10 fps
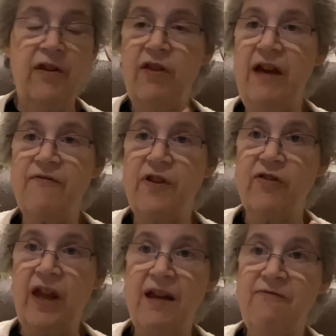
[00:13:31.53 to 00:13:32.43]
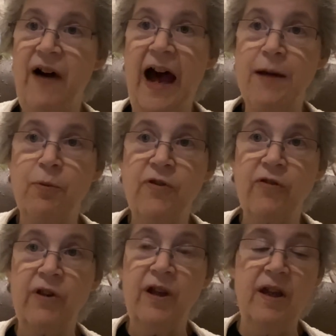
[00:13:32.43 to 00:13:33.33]
have the same
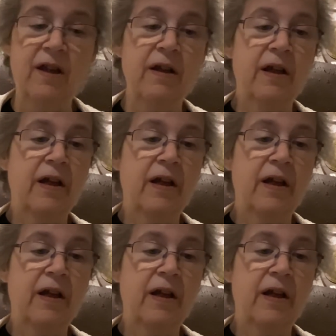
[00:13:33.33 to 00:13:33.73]
vibrancy,